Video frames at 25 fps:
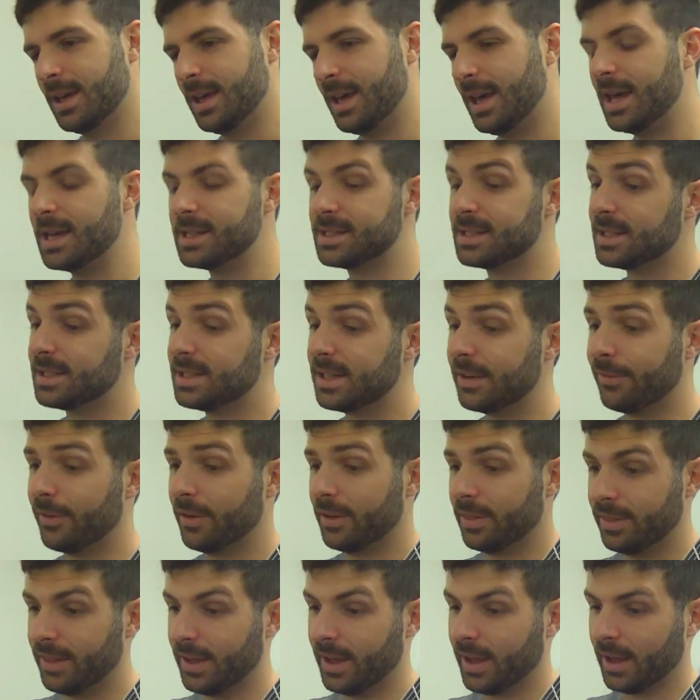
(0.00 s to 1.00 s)
it's a
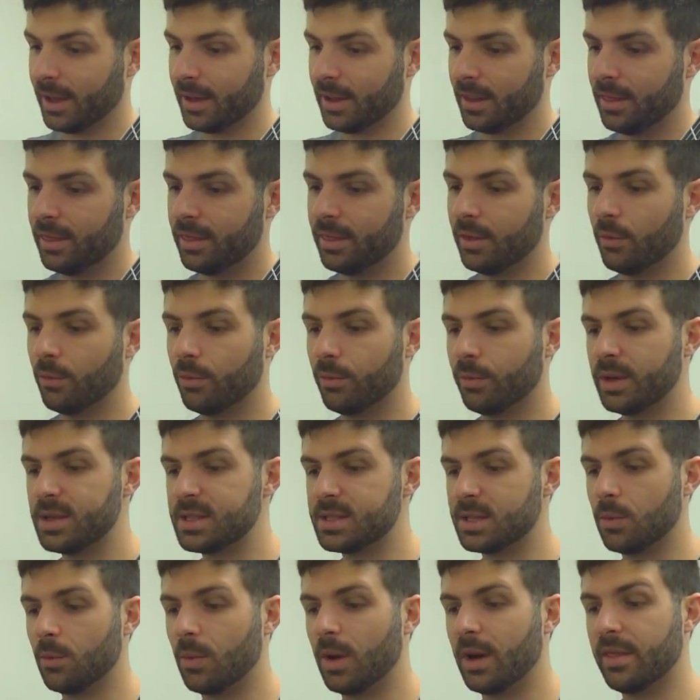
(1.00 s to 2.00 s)
different thing. The
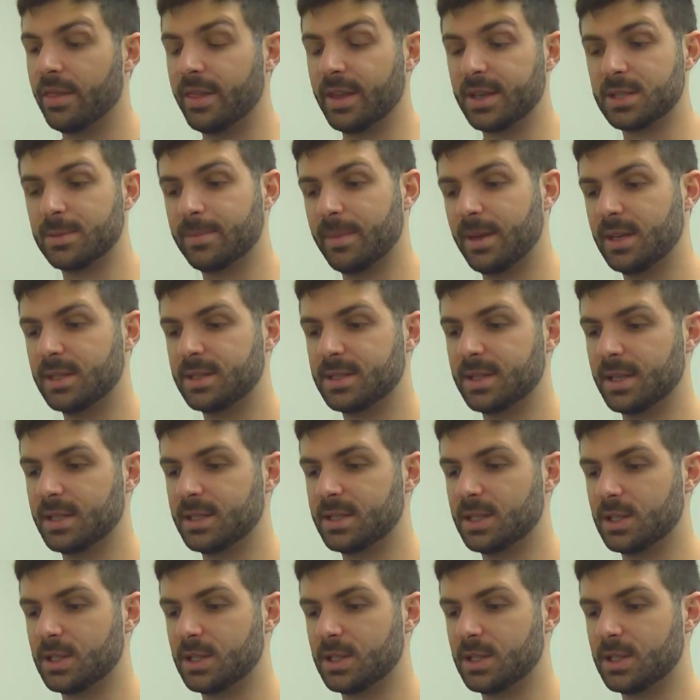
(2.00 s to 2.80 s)
reason why this makes sense